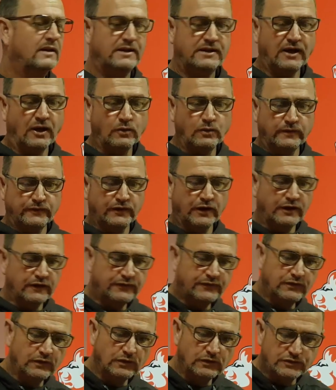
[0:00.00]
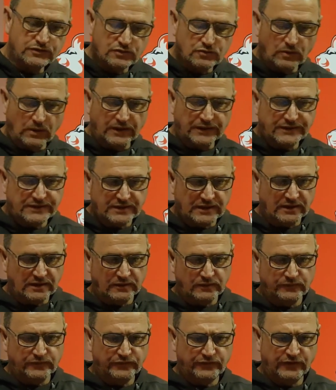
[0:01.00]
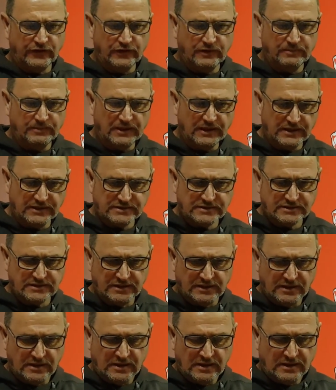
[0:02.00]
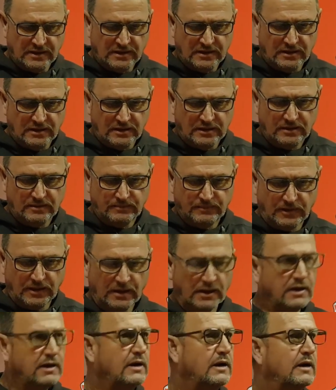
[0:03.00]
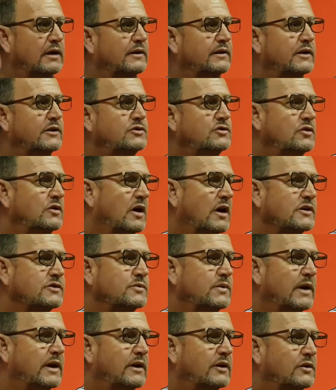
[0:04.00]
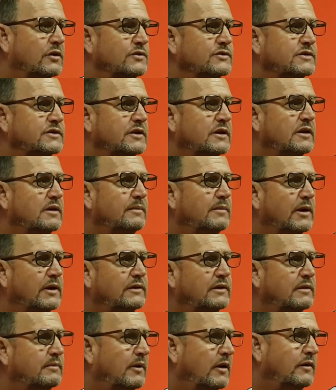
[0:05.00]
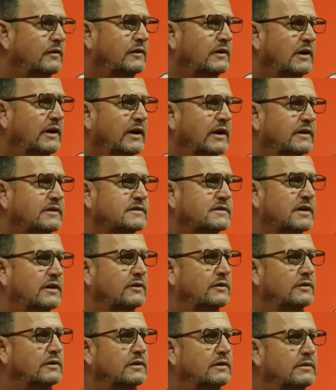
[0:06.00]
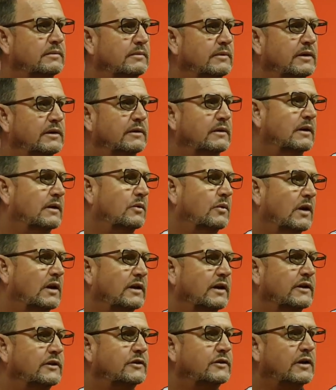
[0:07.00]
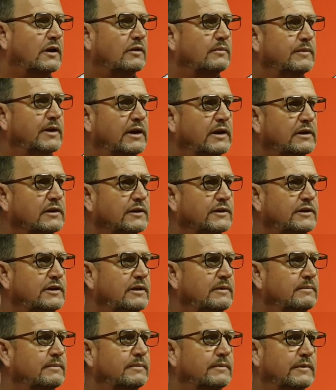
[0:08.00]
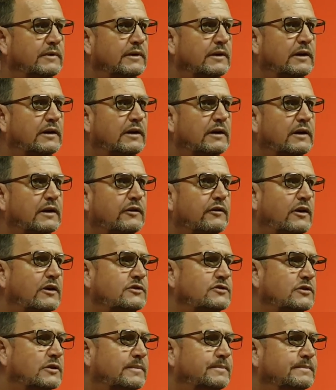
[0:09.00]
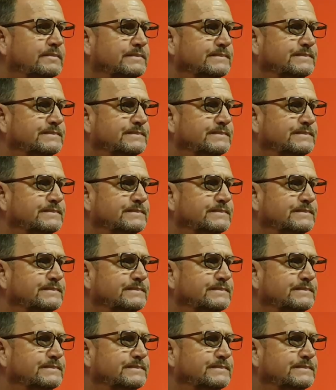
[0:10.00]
Yeah, we've got a full squad, very blessed. The two guys we had a concern about, they're both cleared, so well done to our medical team. They did a great job.